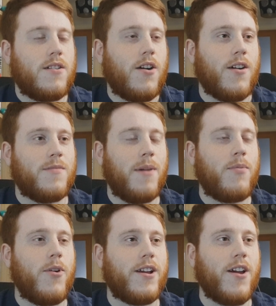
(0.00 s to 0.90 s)
Oh, is my
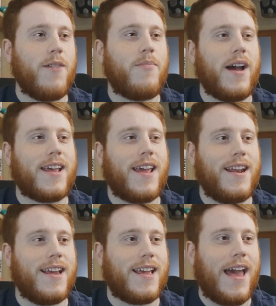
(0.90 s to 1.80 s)
boy going back
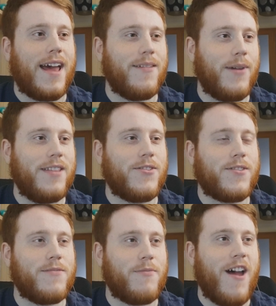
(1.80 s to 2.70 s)
in again? Man
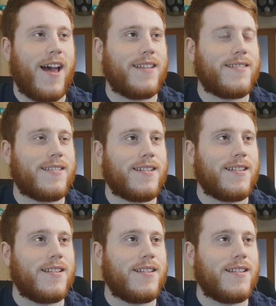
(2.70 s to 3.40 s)
doesn't rest.